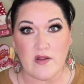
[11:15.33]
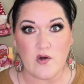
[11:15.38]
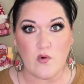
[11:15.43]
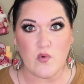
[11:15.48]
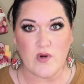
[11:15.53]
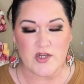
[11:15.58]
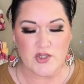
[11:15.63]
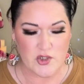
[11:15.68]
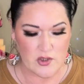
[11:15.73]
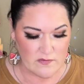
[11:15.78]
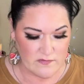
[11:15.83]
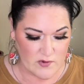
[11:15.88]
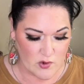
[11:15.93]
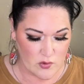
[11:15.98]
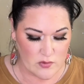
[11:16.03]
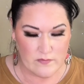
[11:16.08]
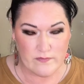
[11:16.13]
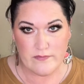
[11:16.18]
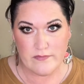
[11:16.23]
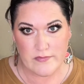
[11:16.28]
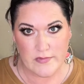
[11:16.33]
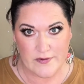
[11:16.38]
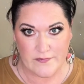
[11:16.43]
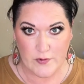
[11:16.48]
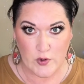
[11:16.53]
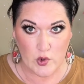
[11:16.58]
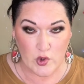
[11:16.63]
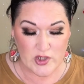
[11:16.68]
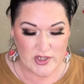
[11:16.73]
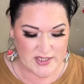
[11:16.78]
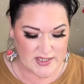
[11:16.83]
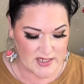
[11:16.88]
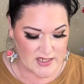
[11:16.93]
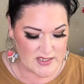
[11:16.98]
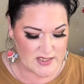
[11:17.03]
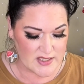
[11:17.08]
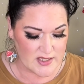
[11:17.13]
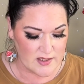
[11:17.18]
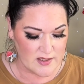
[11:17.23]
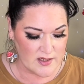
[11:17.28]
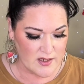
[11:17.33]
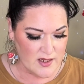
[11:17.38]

which of course I did.